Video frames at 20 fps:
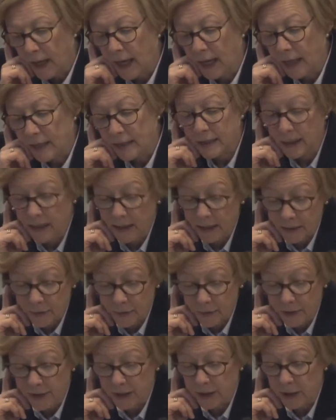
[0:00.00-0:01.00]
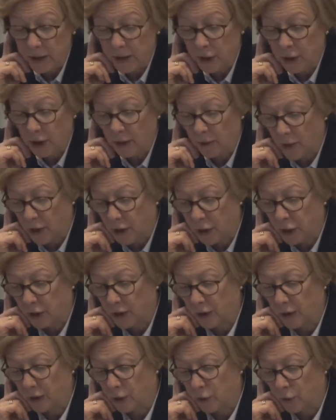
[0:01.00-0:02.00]
As electricity
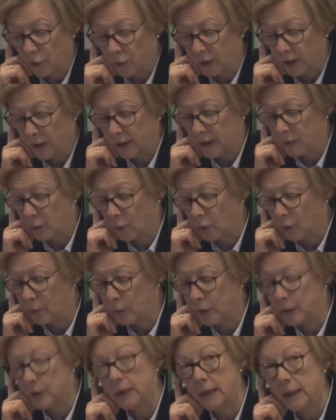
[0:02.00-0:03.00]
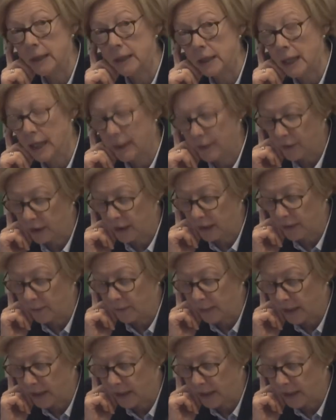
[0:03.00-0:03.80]
generation in Jordan is almost entirely